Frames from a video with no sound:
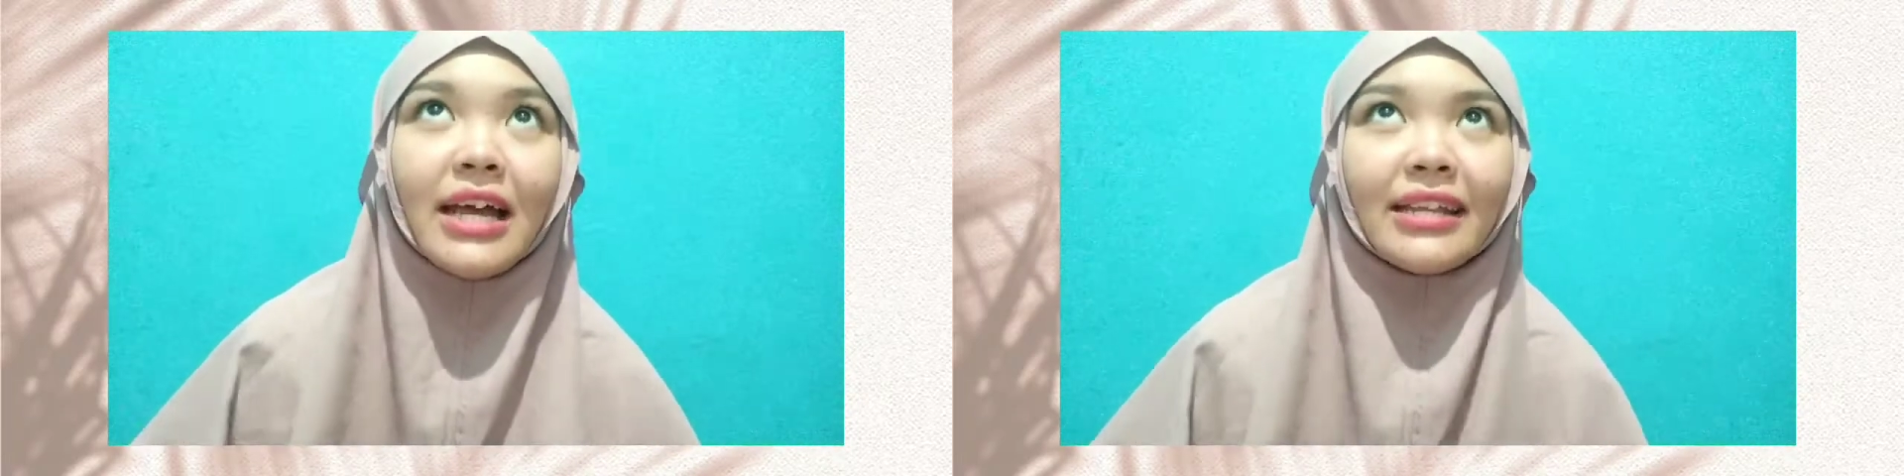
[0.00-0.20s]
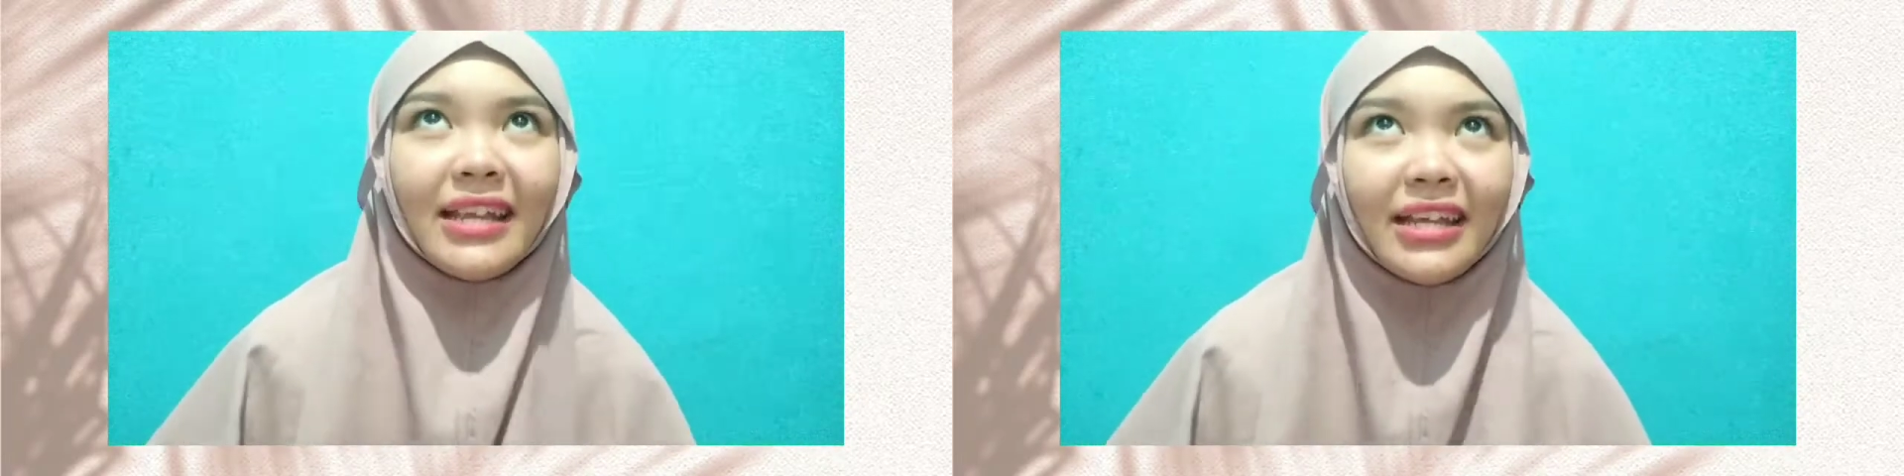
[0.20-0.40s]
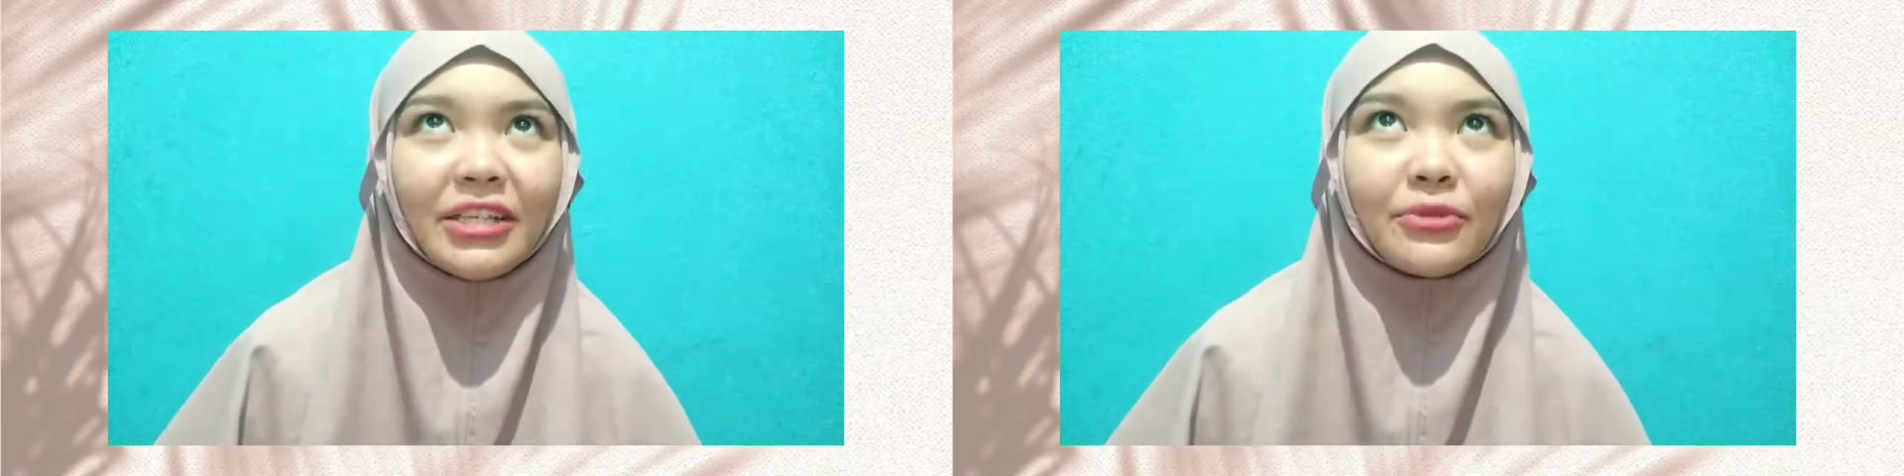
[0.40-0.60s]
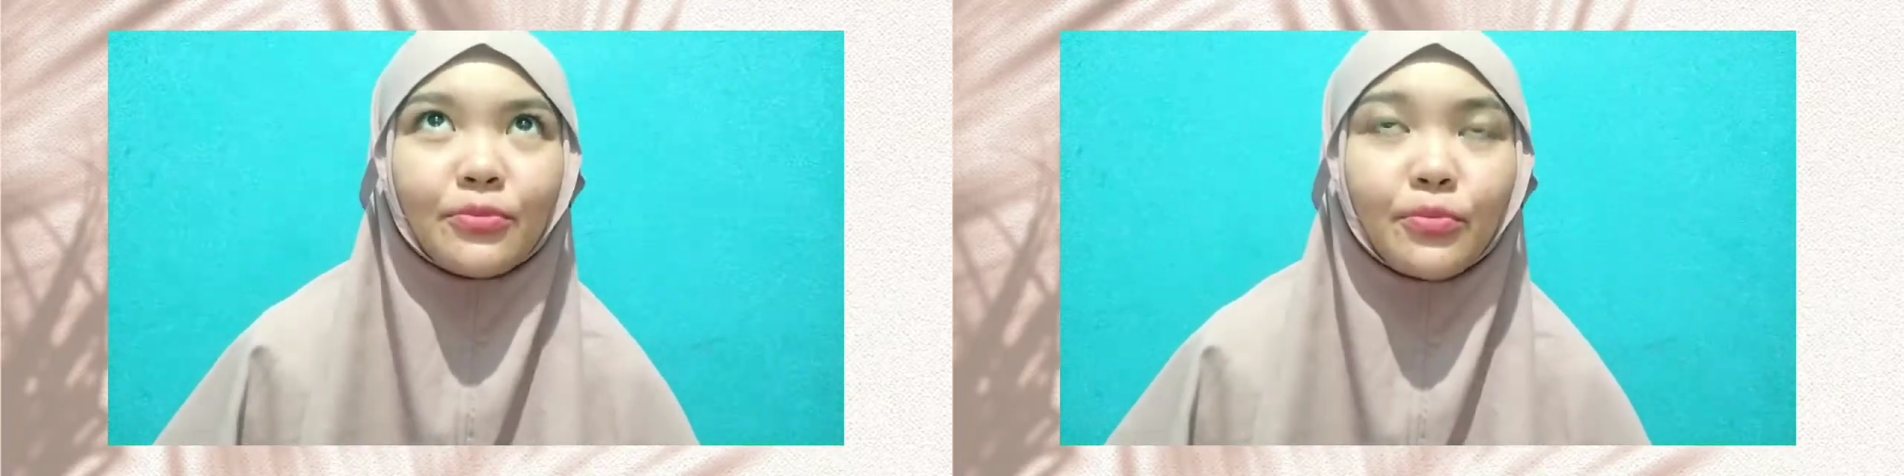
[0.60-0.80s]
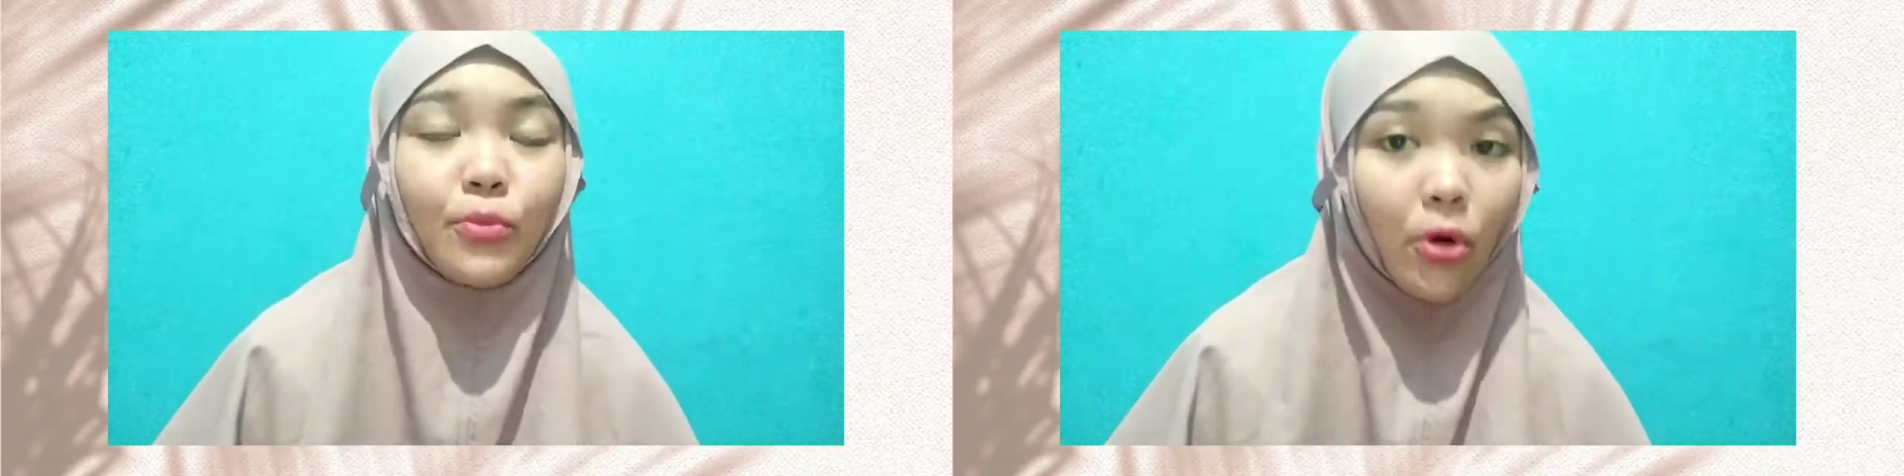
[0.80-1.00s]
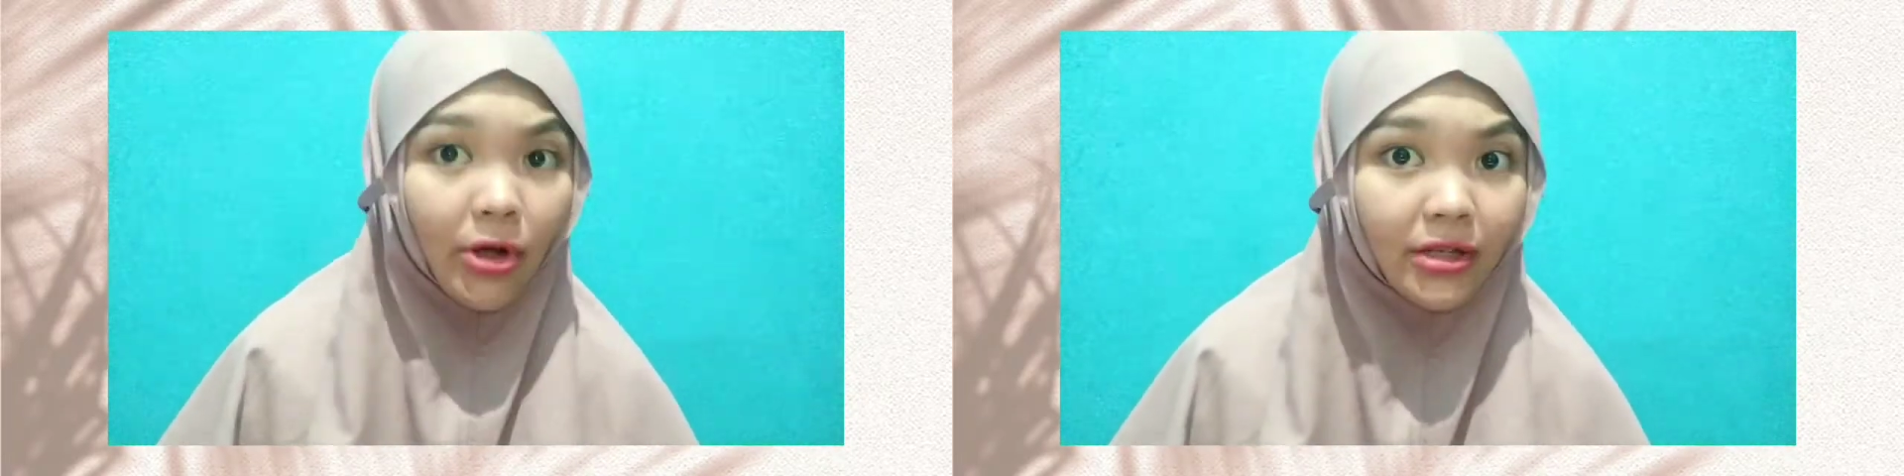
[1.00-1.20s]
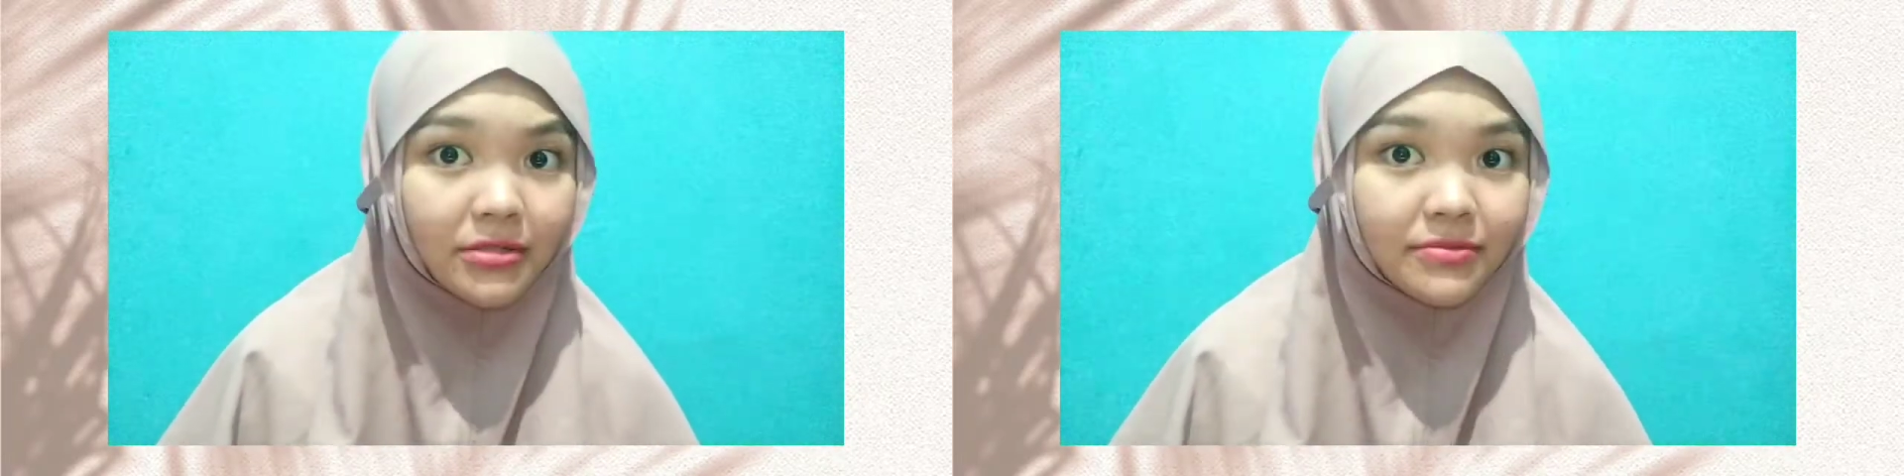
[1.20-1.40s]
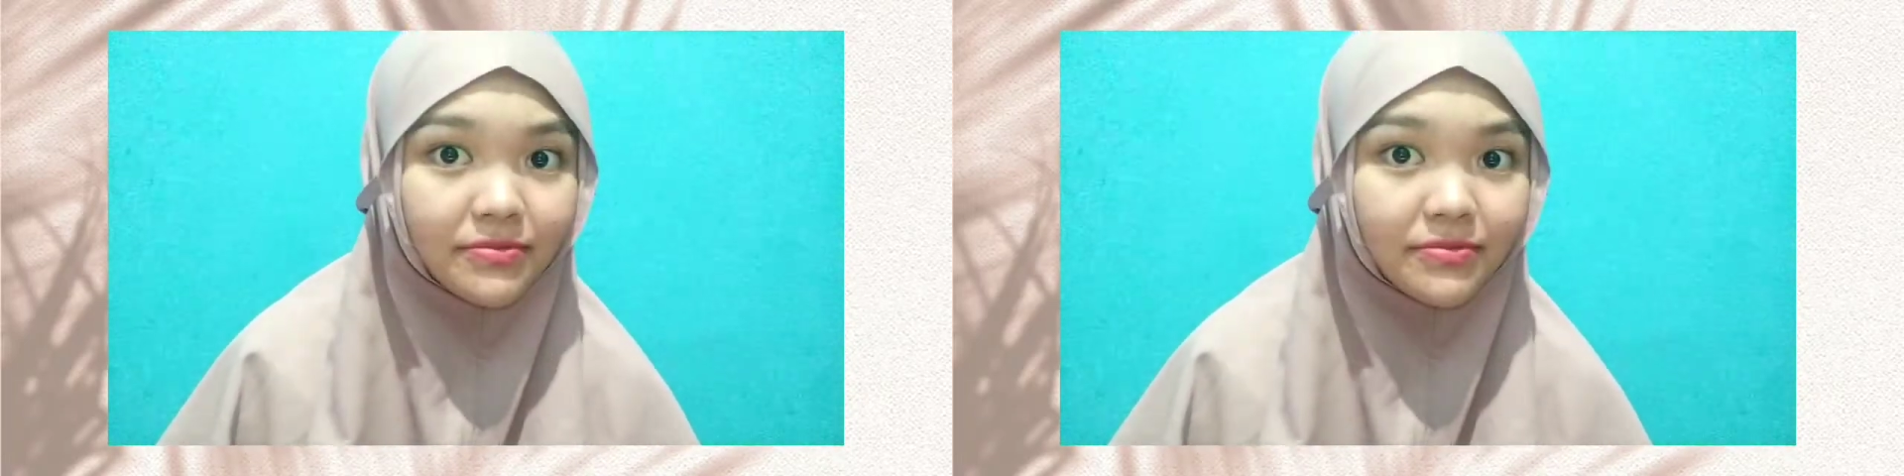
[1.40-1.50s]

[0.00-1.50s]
is boiled